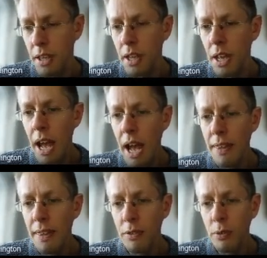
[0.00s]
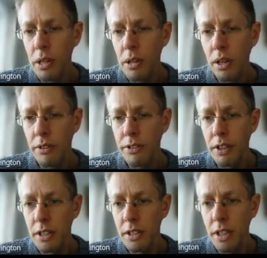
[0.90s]
And then if we look off to the
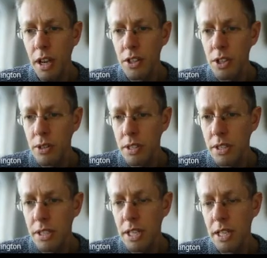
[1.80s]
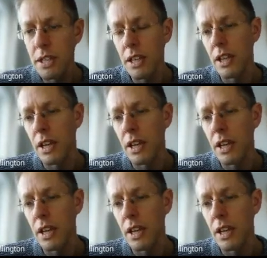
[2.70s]
side, you can see that the